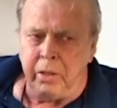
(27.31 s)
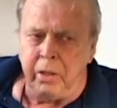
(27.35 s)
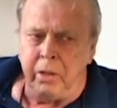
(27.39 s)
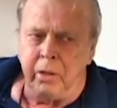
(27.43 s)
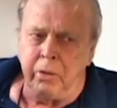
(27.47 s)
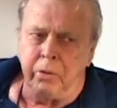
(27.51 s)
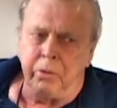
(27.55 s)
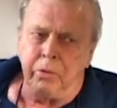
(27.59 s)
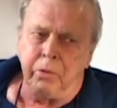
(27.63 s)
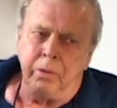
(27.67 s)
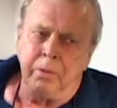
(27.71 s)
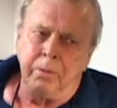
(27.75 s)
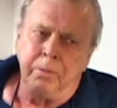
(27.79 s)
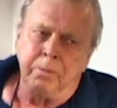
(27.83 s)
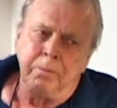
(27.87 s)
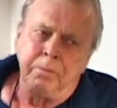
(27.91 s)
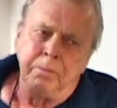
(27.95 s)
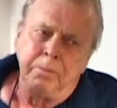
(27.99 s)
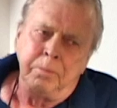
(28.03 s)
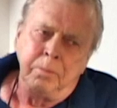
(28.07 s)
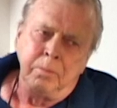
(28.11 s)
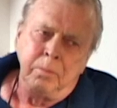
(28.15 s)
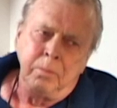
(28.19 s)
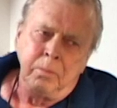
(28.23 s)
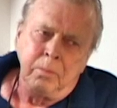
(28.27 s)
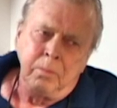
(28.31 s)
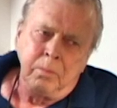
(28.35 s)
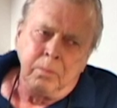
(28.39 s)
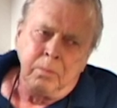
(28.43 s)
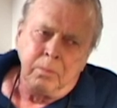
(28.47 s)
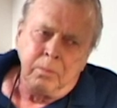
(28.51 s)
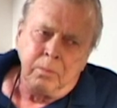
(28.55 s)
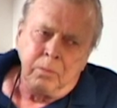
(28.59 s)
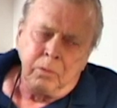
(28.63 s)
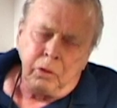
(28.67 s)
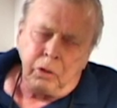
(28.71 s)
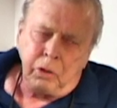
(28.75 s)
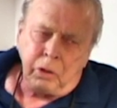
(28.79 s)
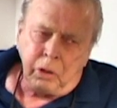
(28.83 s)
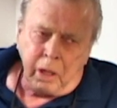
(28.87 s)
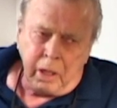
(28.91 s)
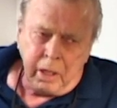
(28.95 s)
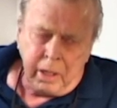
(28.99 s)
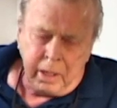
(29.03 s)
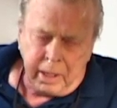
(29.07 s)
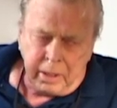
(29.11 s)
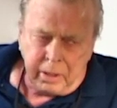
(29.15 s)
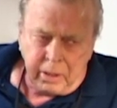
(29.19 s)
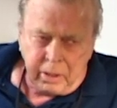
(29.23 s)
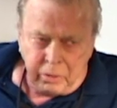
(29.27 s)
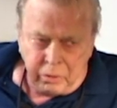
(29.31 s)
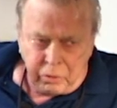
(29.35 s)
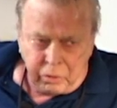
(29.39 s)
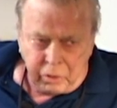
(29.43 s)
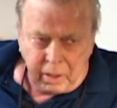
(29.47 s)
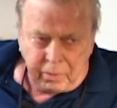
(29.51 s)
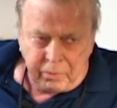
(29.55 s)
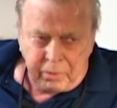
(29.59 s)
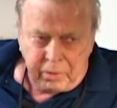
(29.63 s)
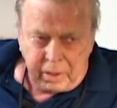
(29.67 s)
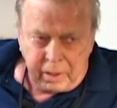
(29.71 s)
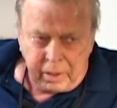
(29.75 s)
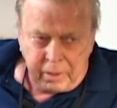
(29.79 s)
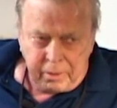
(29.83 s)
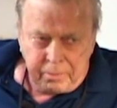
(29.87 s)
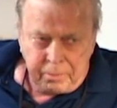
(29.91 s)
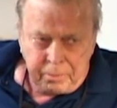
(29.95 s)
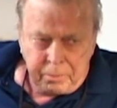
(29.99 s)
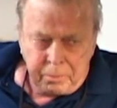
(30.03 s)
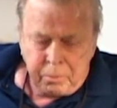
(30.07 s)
years. Started in 1970.